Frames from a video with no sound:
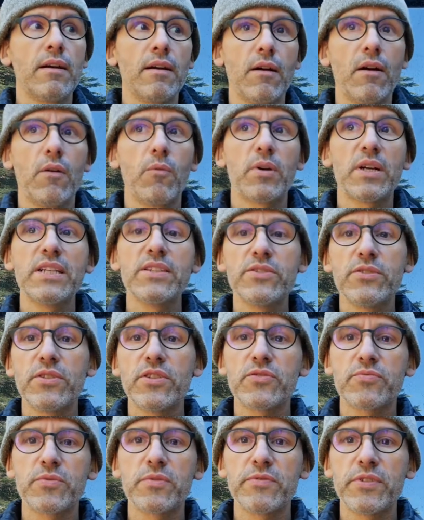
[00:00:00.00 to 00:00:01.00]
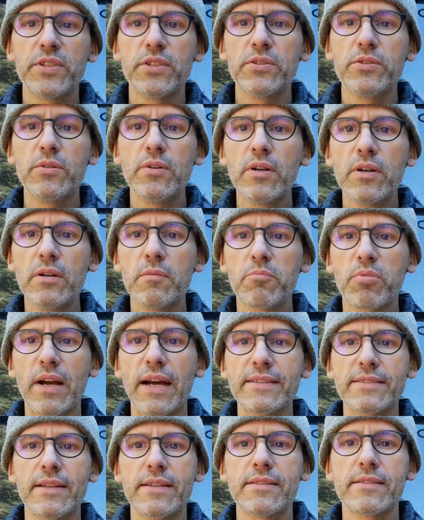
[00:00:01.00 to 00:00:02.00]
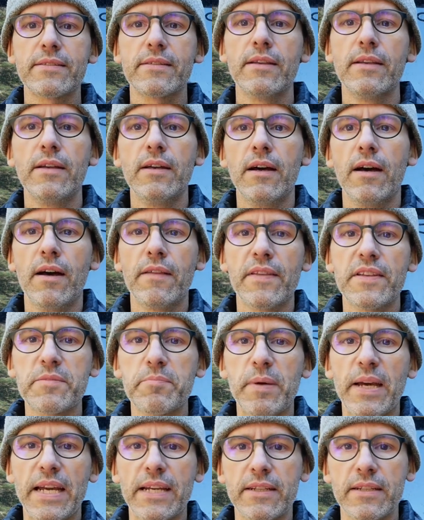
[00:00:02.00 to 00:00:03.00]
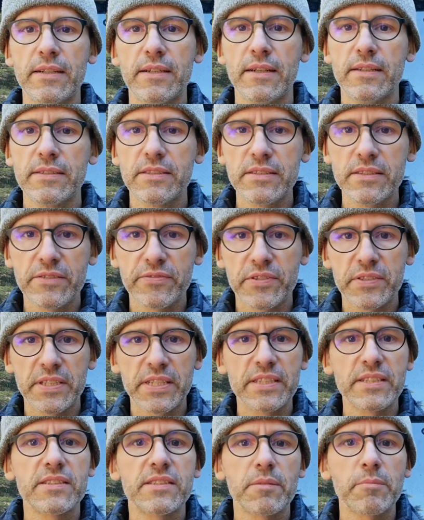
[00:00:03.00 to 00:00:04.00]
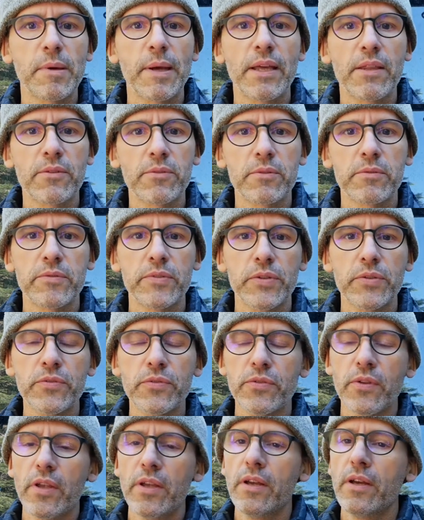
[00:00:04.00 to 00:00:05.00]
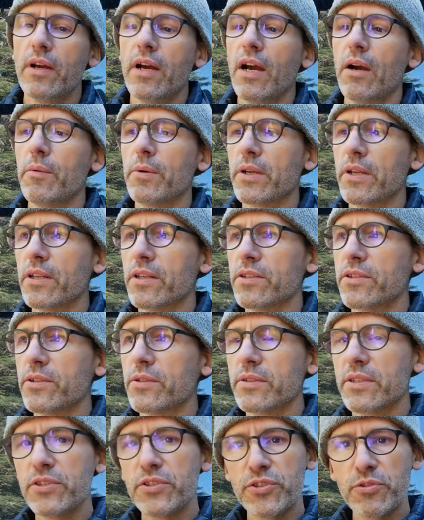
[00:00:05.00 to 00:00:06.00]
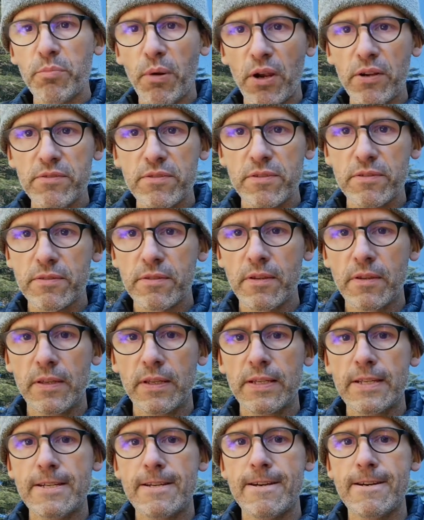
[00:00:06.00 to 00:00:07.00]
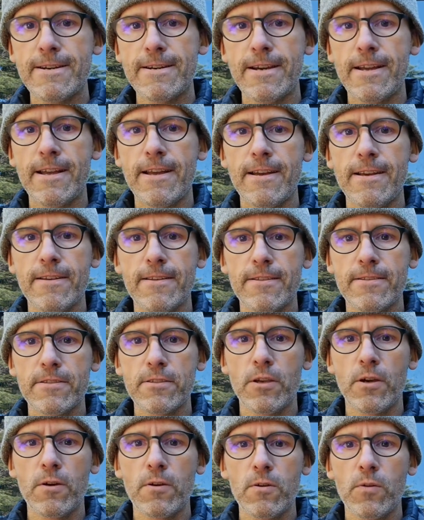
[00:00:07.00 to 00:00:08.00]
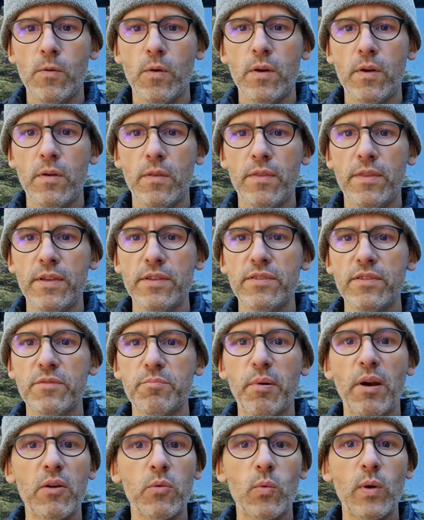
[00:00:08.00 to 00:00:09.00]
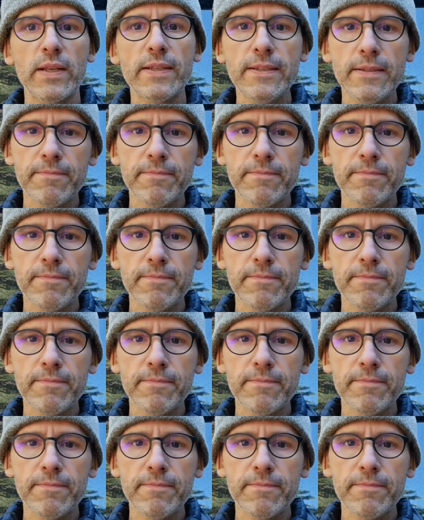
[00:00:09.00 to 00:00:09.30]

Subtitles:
we're going to do this review process on this pack a little differently than some of my other reviews. We're going to do at least two parts. So this is part one.